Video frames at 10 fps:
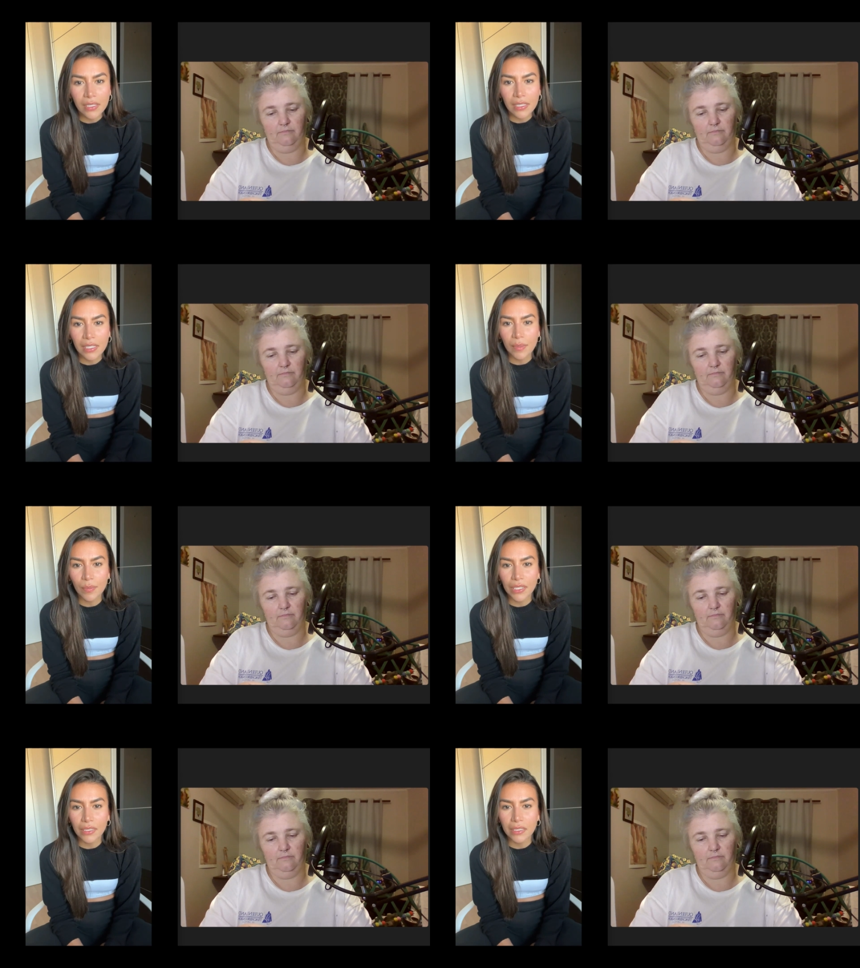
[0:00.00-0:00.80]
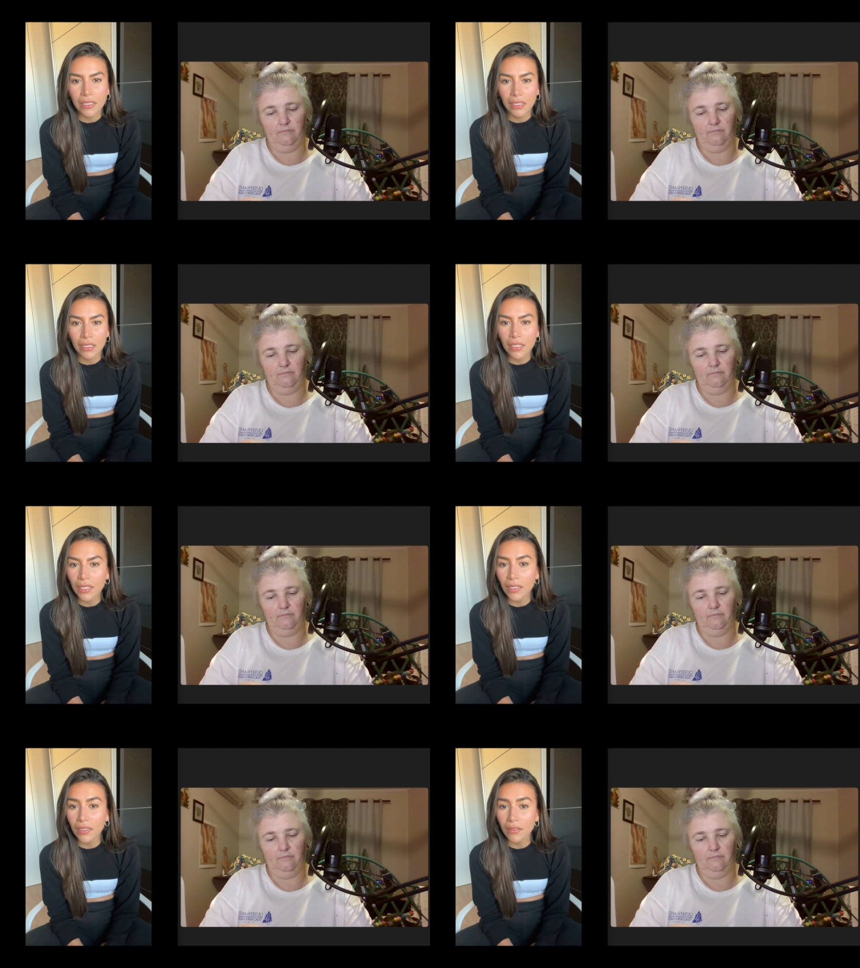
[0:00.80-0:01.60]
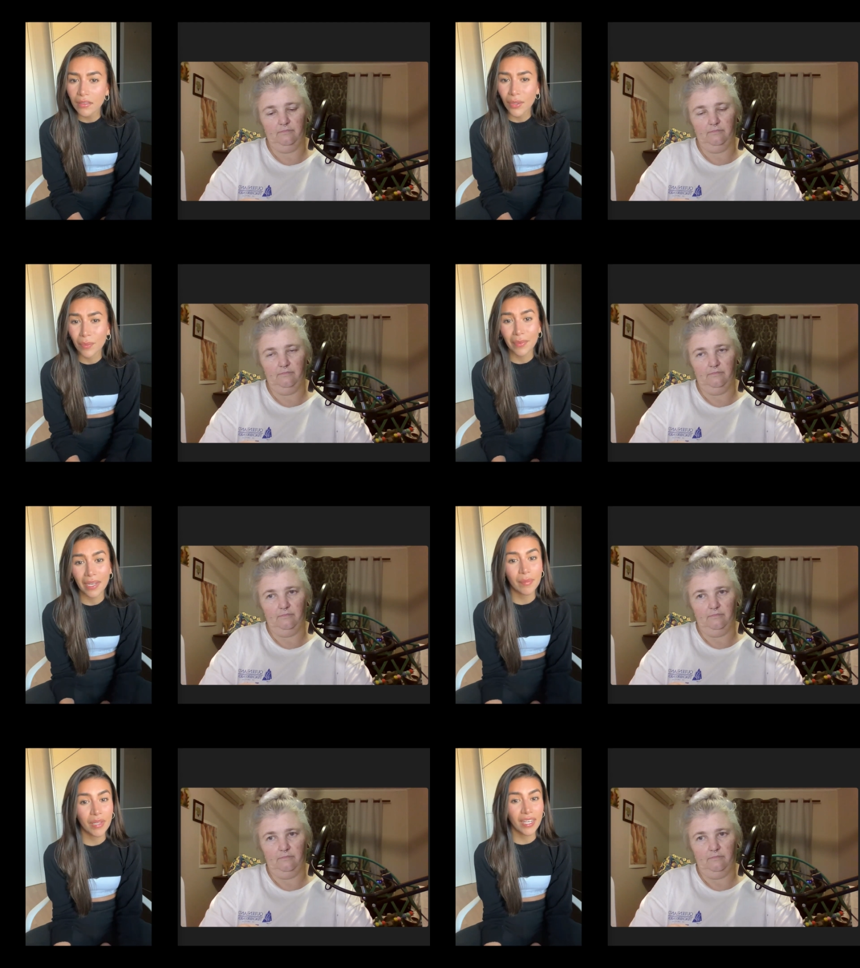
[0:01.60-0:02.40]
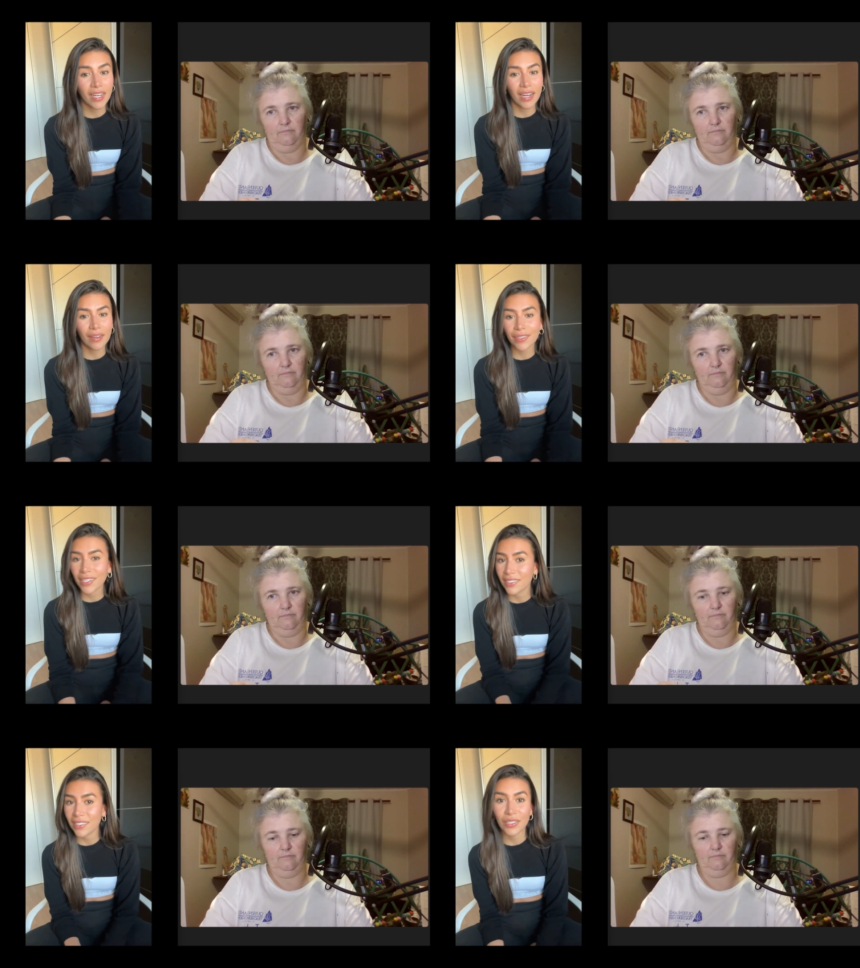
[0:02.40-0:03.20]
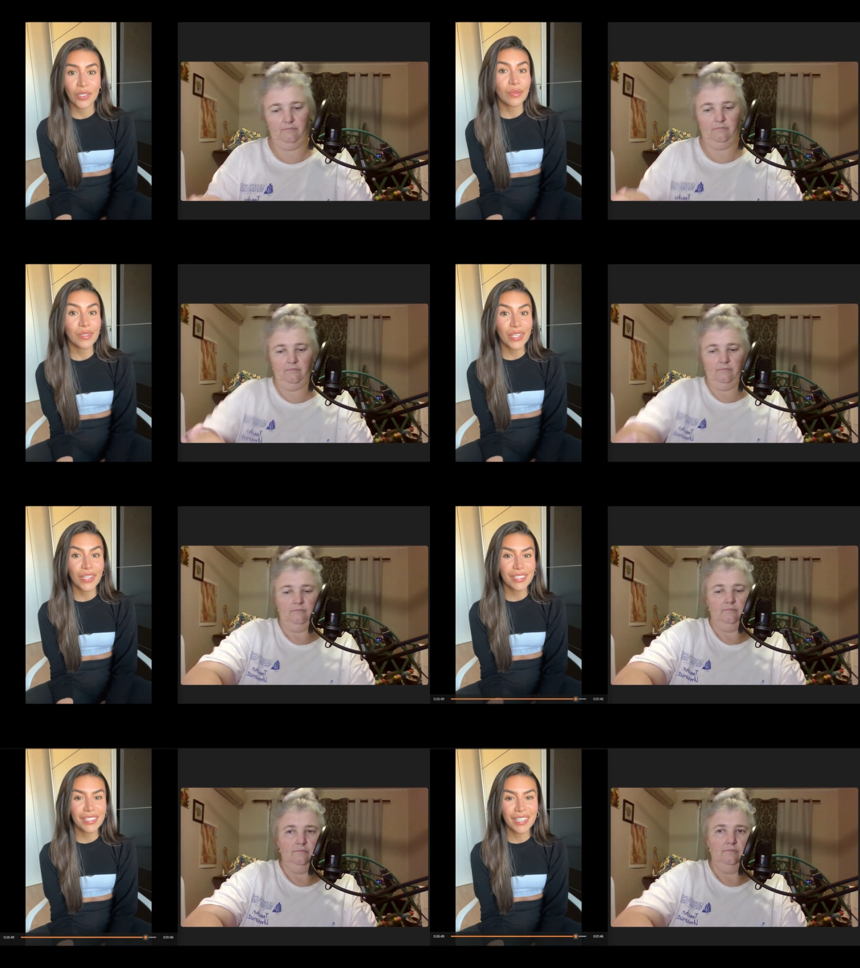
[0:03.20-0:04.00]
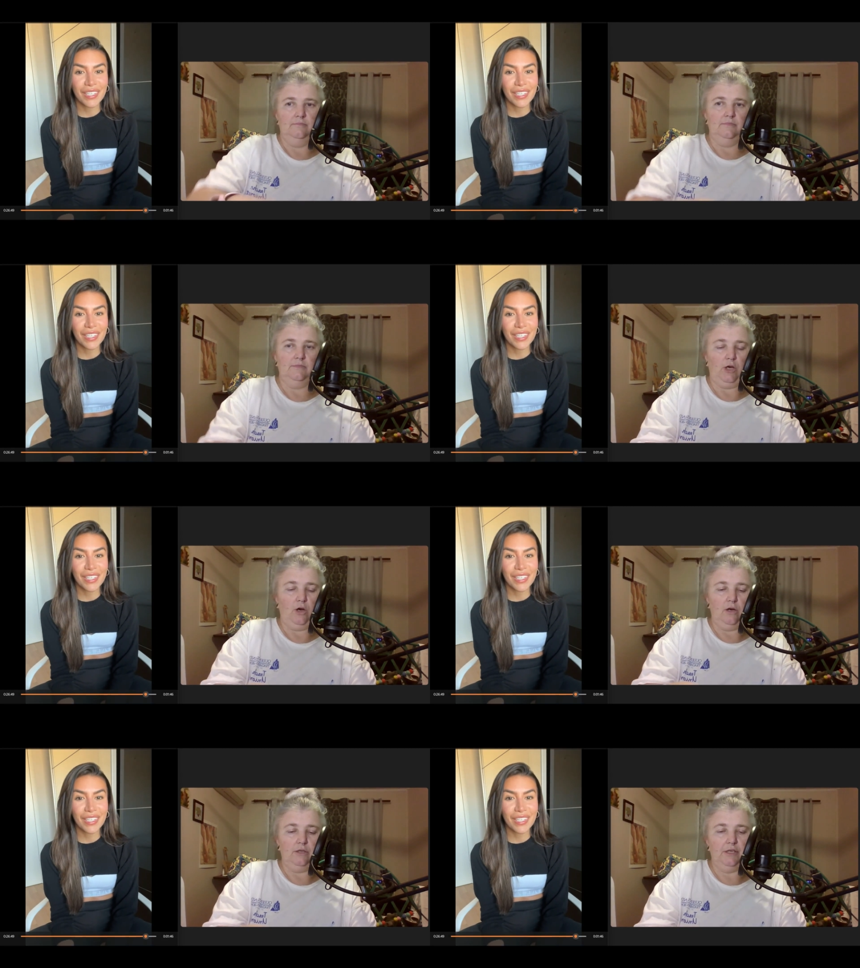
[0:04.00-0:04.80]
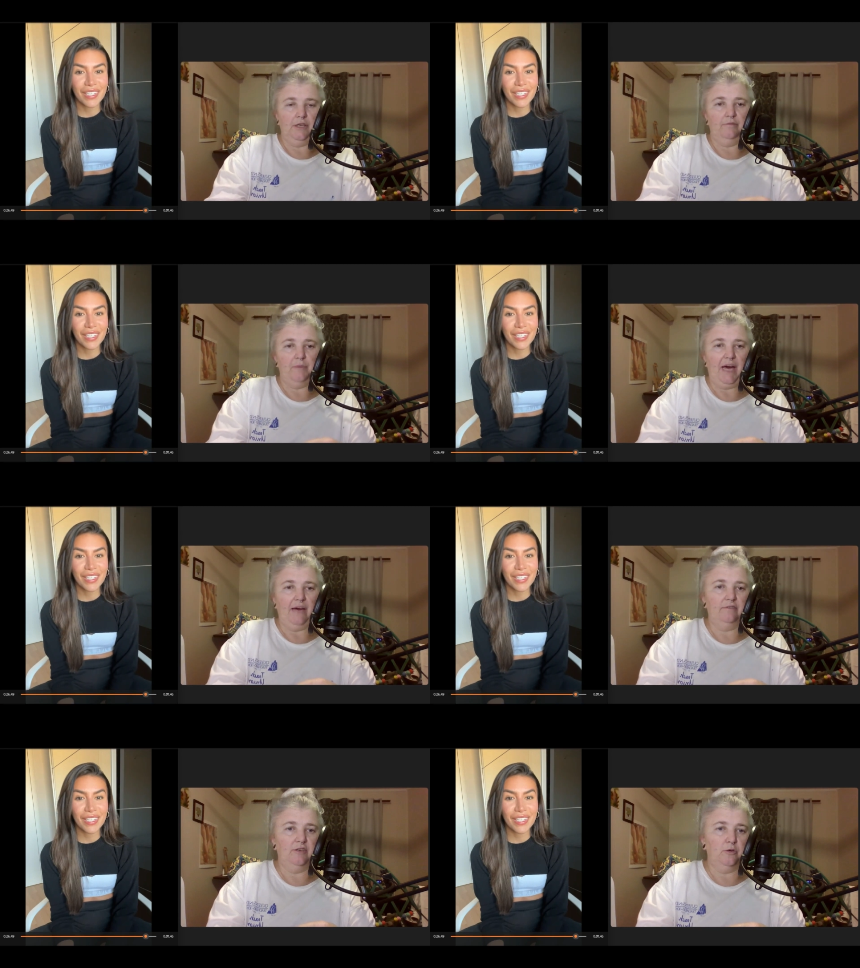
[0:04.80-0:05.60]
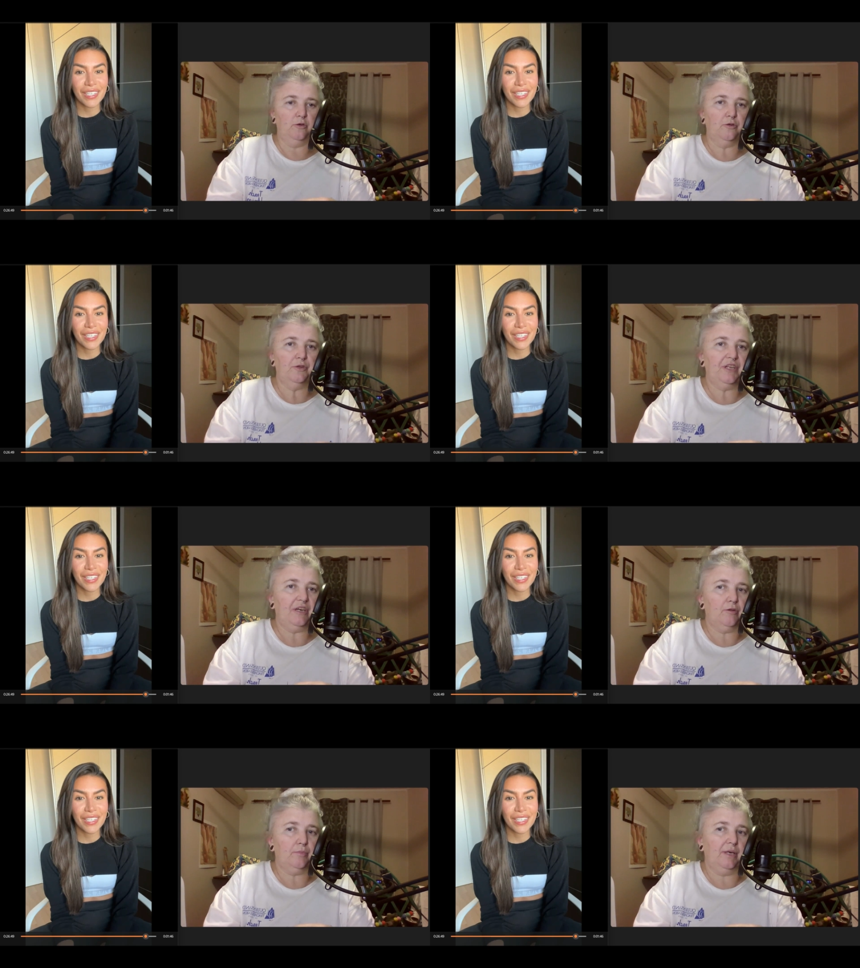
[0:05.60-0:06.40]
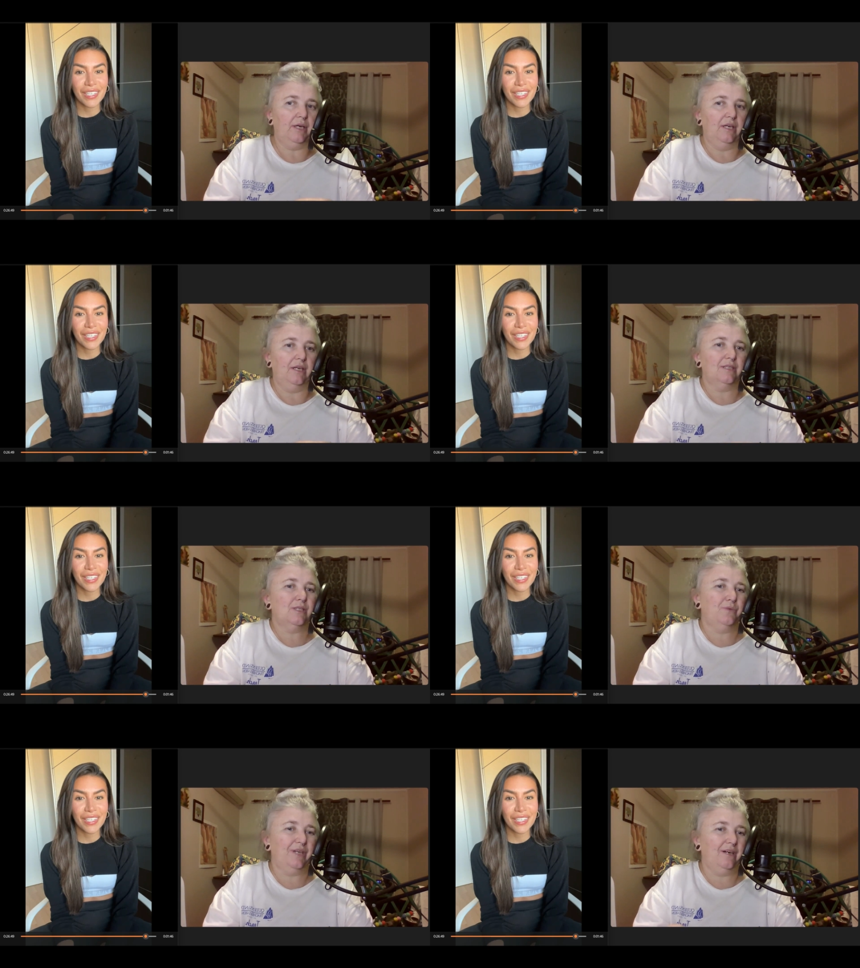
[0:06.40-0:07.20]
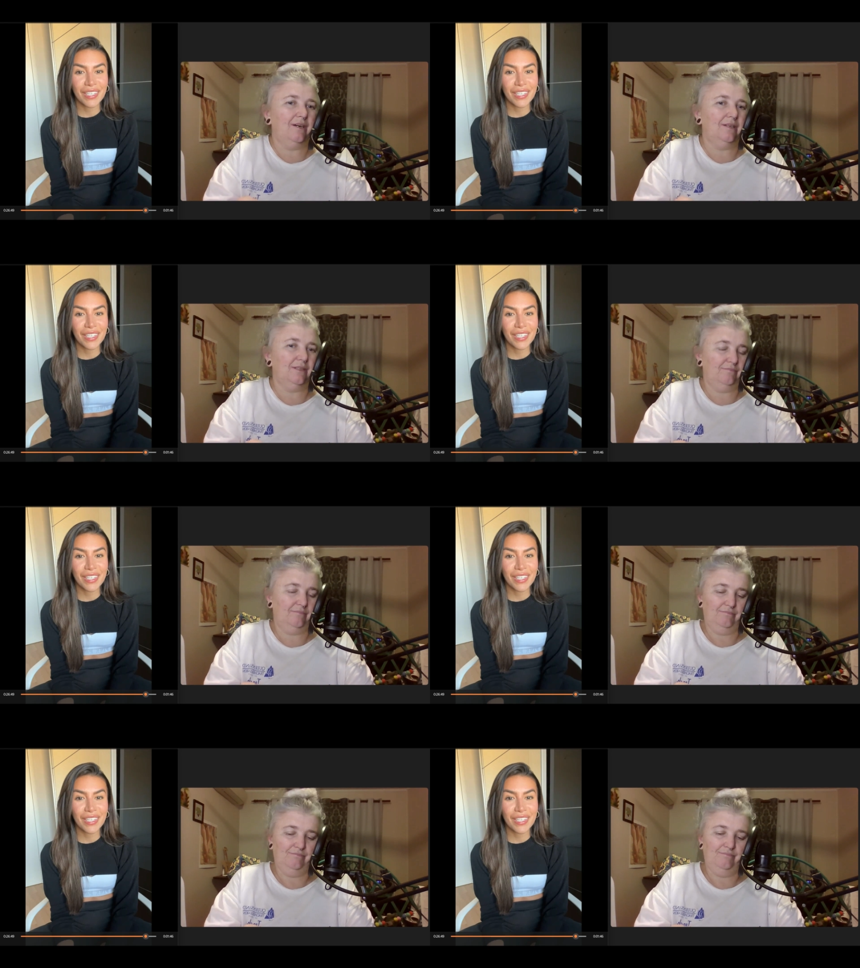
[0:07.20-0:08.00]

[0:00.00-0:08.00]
Speaker 1: done CBT, or maybe I have and I didn't know.
Speaker 2: Cognitive behavioral therapy, sweetheart.